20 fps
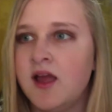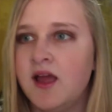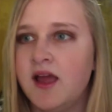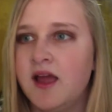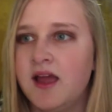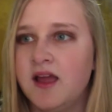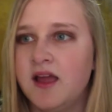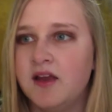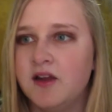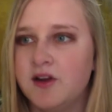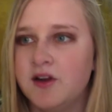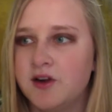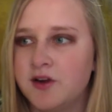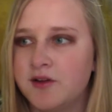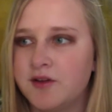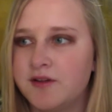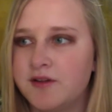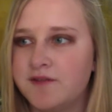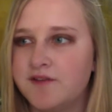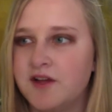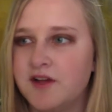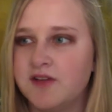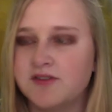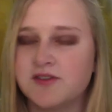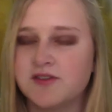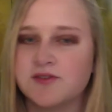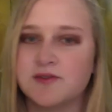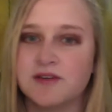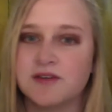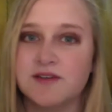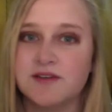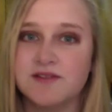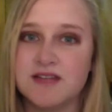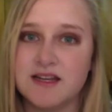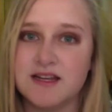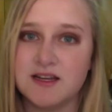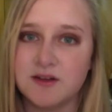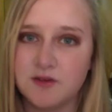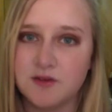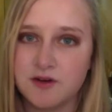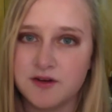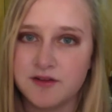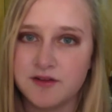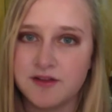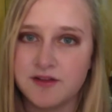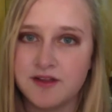And on Earth, it follows the story of Danny North,